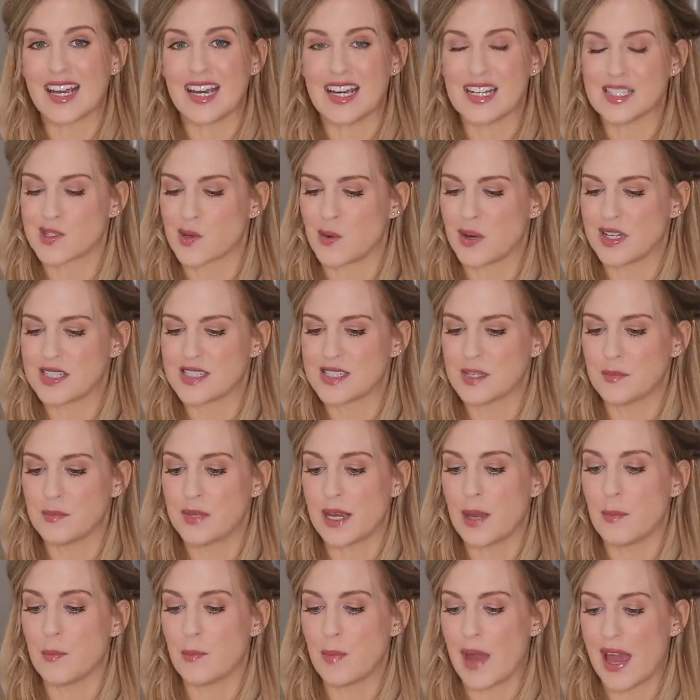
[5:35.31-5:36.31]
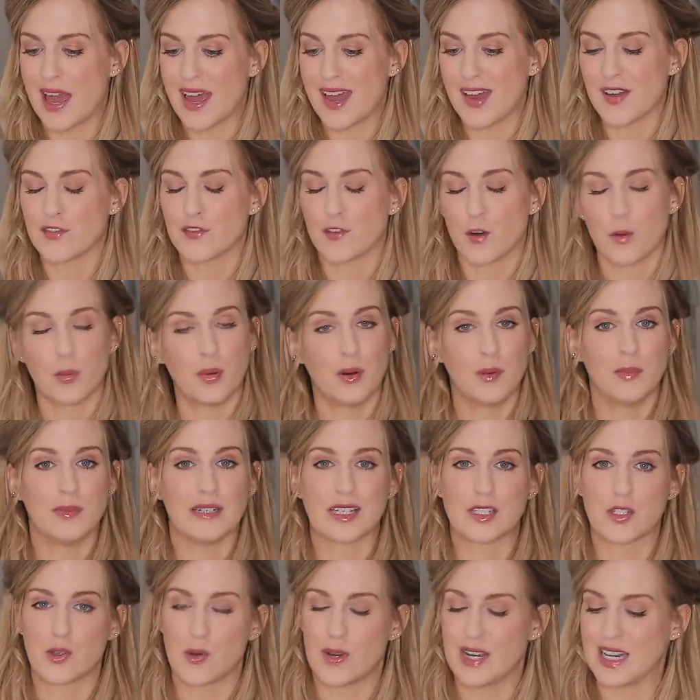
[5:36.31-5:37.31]
is quite simply paying for
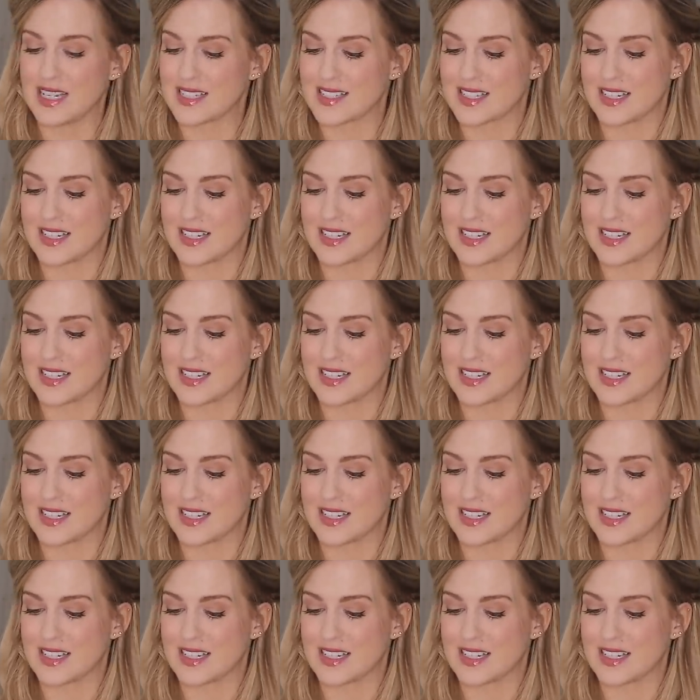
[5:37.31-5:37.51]
public toilets,